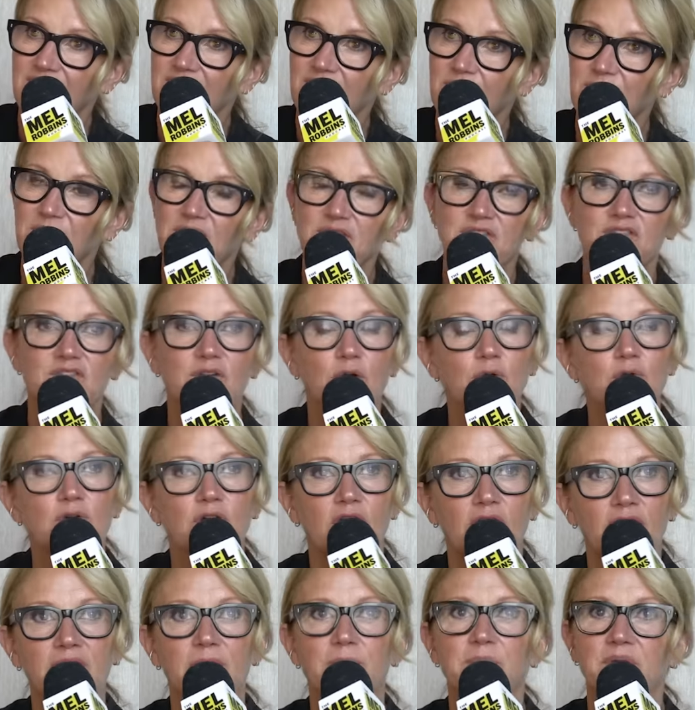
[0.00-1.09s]
To be so
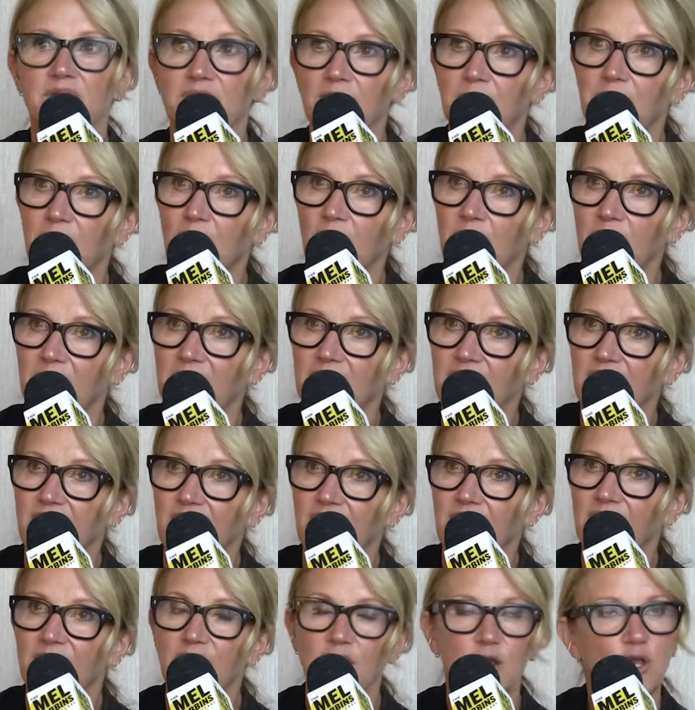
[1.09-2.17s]
caught up in the moment
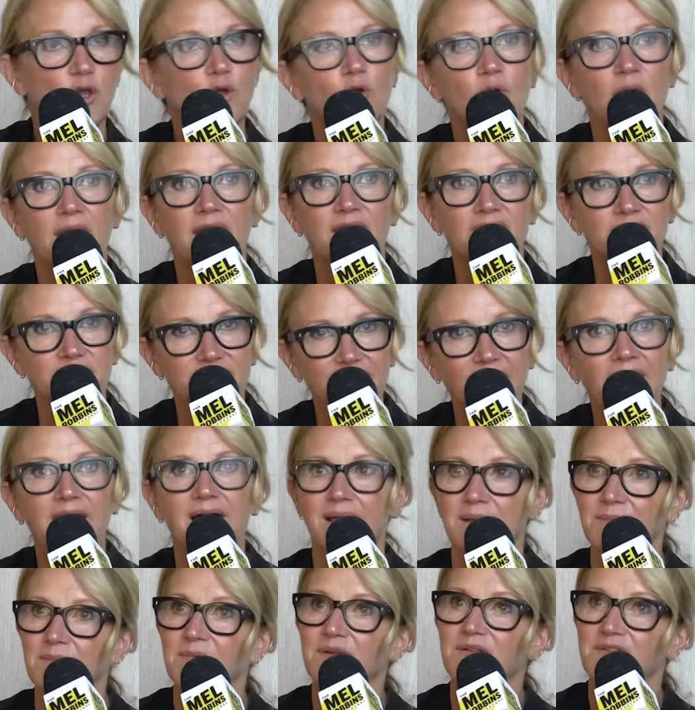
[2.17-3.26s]
that you don't have
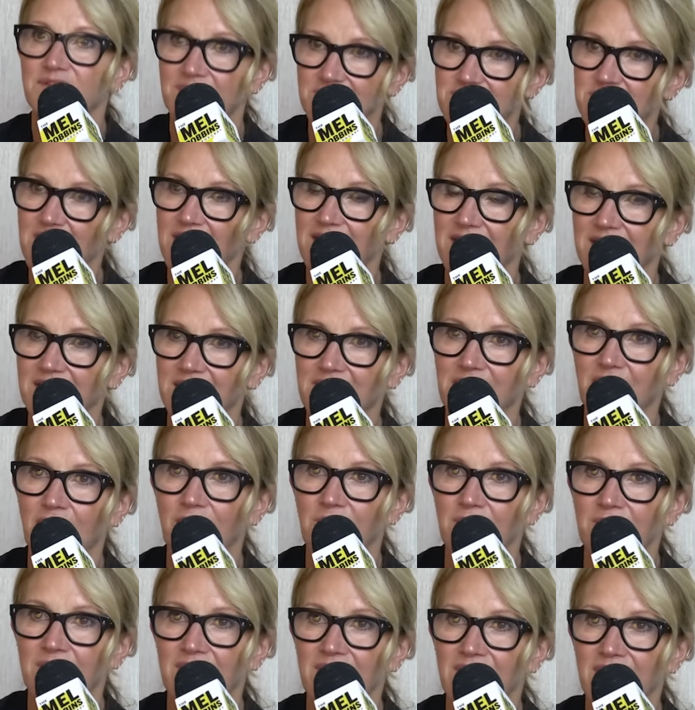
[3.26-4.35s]
time to check in at
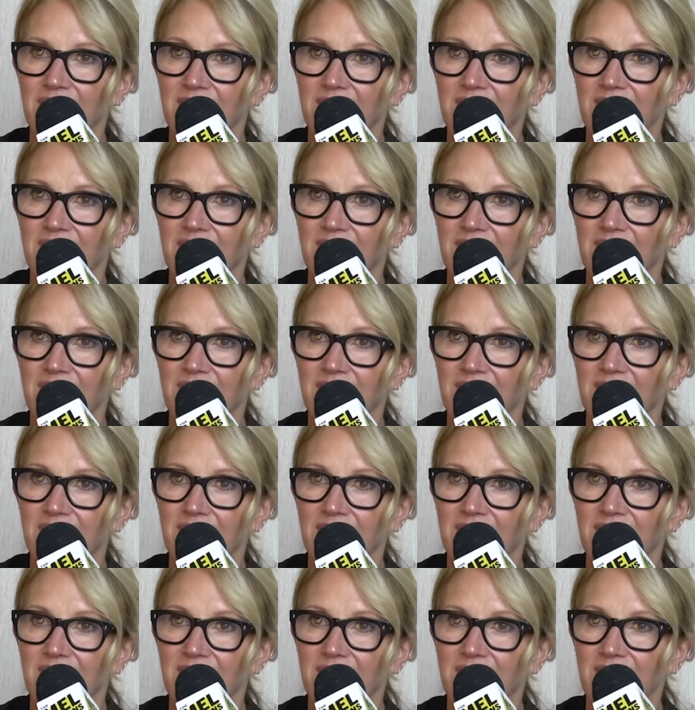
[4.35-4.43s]
home.